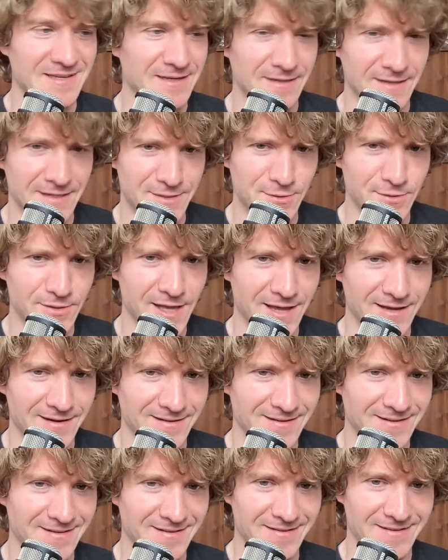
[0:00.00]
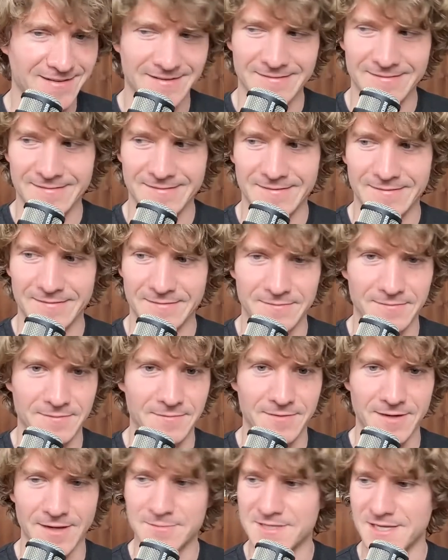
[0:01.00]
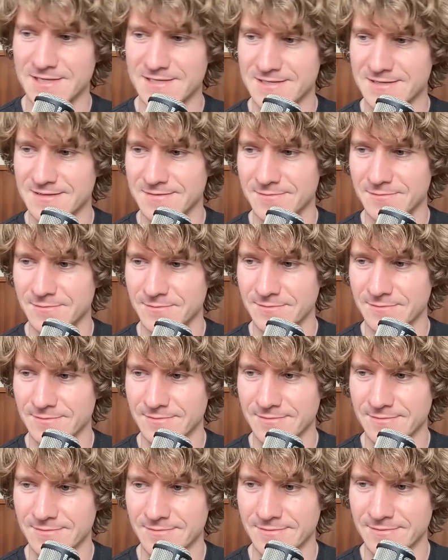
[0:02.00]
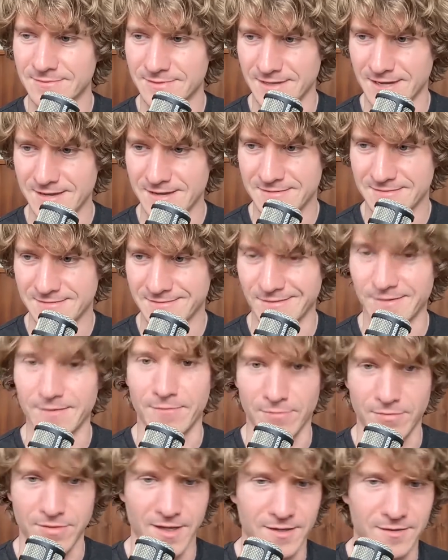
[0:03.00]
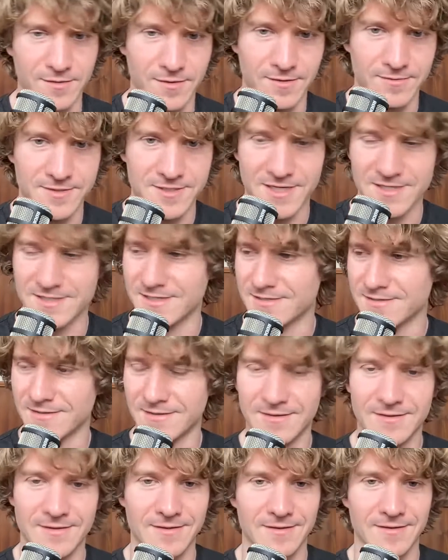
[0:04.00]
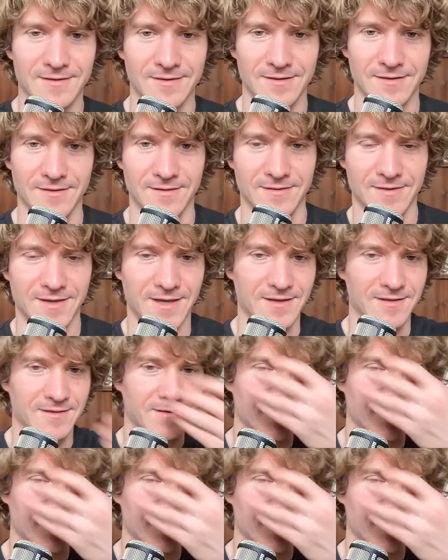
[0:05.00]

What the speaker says: Can I do that? Ramses? Yeah? Oh, thank God, Jesus. Oh, okay.